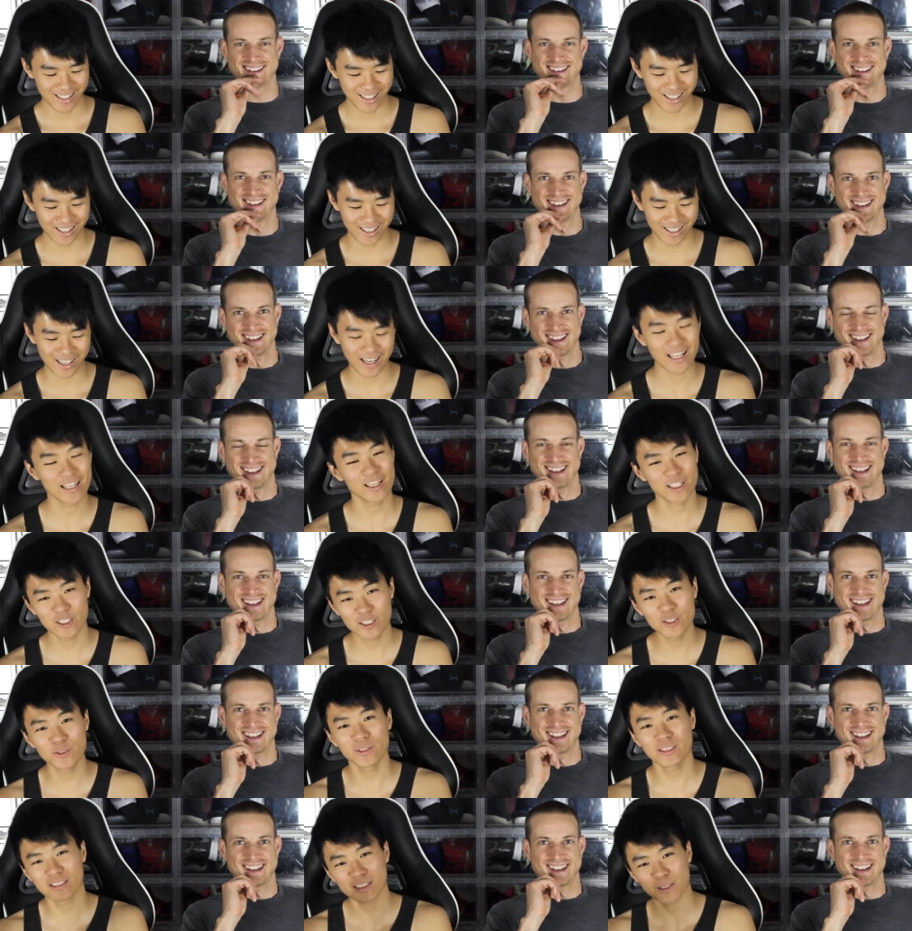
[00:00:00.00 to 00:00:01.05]
Speaker 1: uh, the
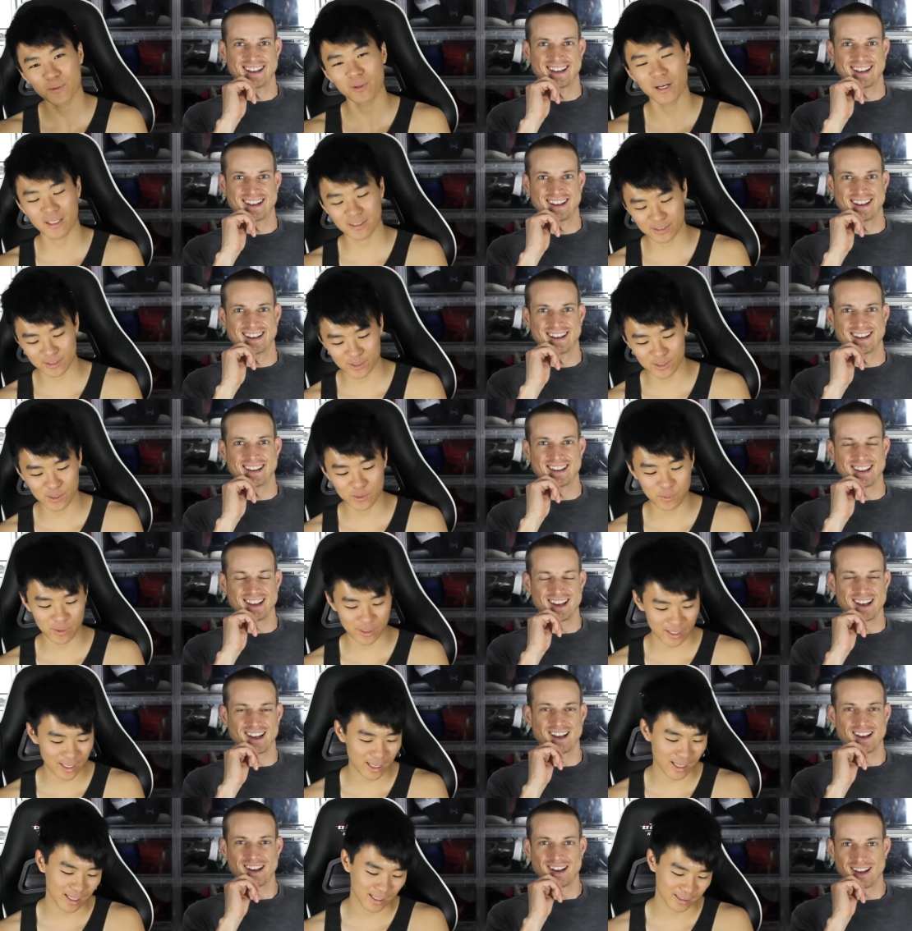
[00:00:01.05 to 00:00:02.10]
two is coming out soon, yeah.
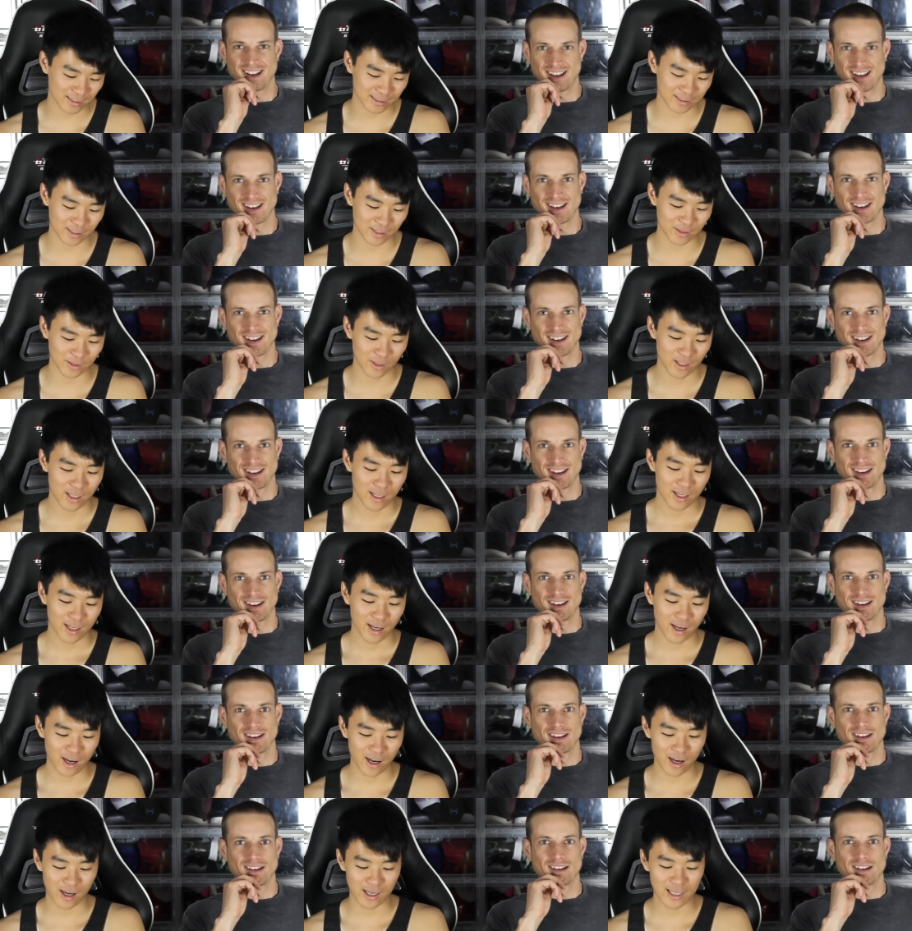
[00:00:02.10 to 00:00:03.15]
but yeah yeah so
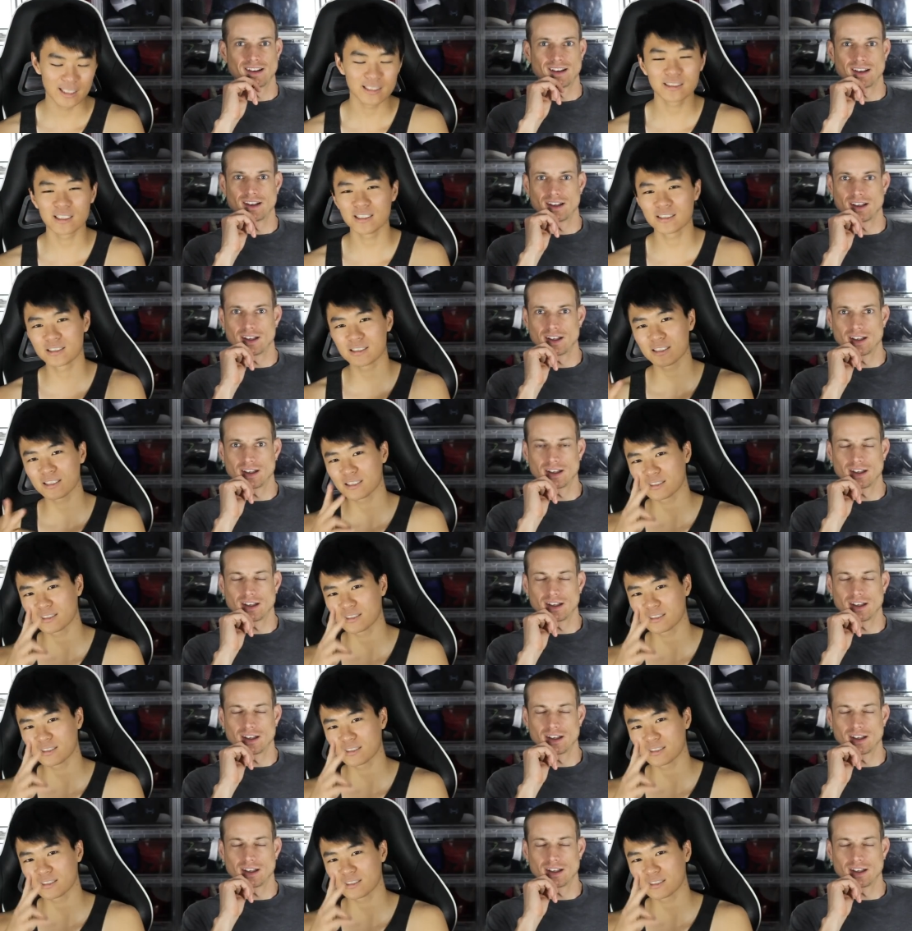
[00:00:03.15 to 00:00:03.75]
uh, it's it's in